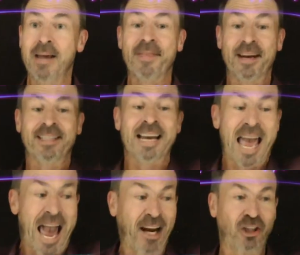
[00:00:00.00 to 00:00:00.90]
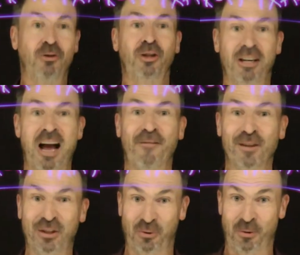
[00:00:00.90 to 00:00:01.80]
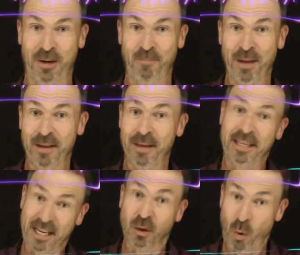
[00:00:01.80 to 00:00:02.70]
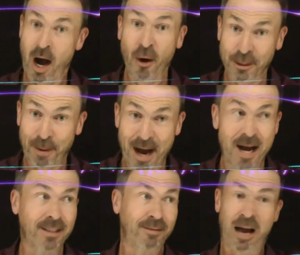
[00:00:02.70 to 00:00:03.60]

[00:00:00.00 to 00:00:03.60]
then it's an actual delightful story that takes a while to pass.